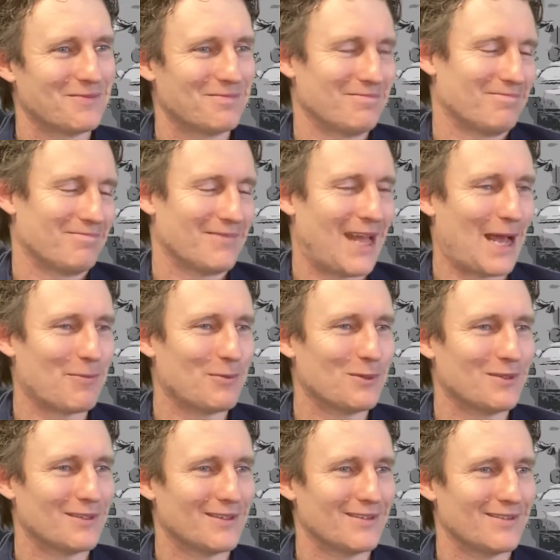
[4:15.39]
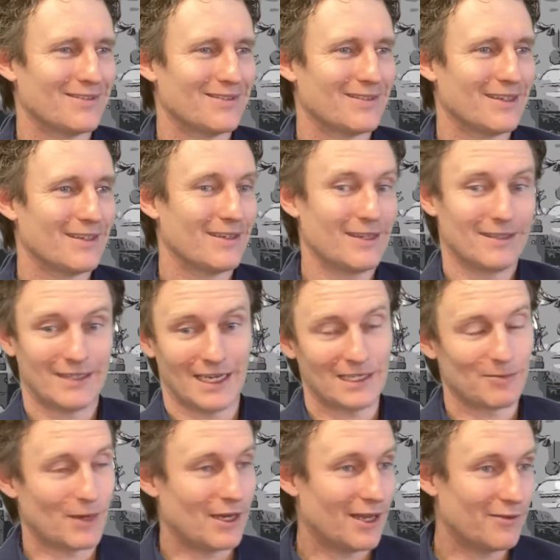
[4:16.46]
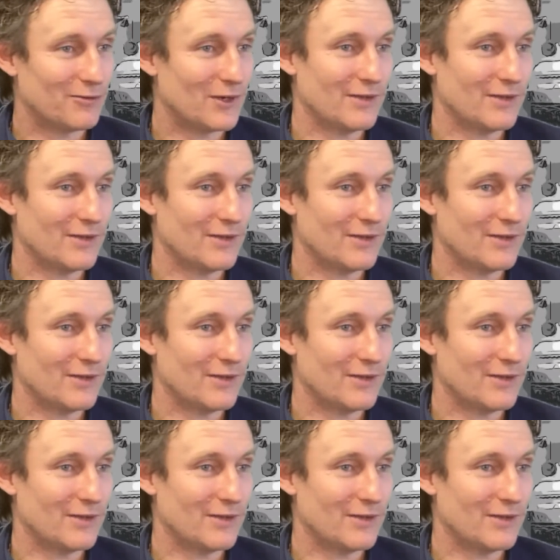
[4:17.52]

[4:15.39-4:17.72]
happened and it changed my life forever.